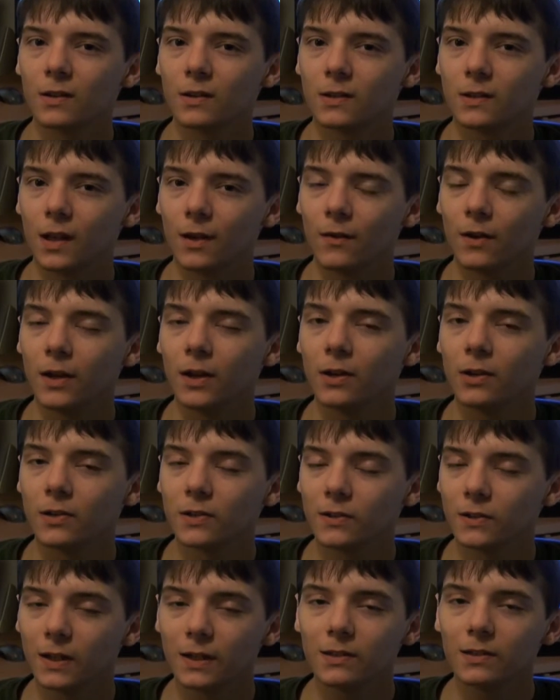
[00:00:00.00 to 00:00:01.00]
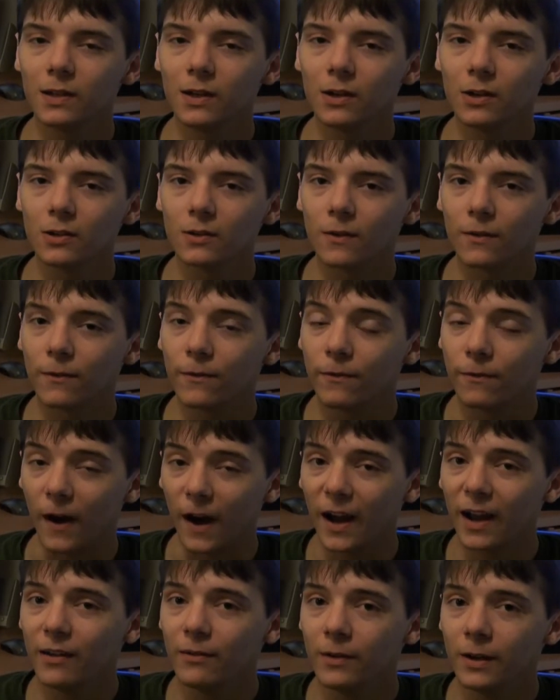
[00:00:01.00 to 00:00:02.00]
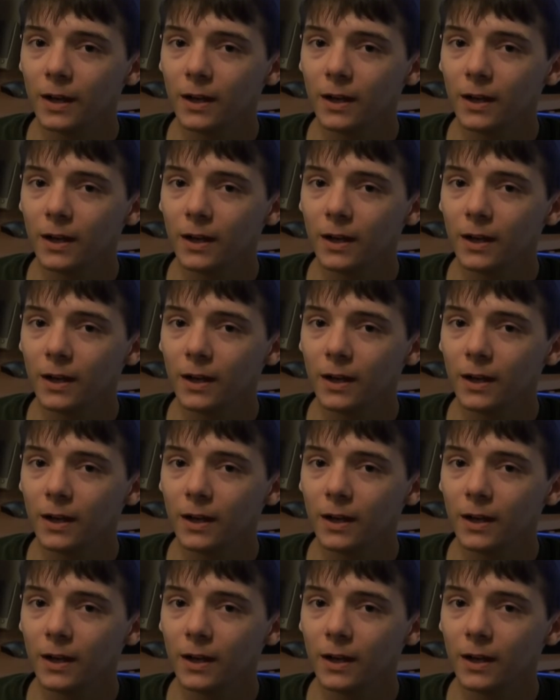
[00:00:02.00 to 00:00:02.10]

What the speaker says: 7 years? 6 years? 5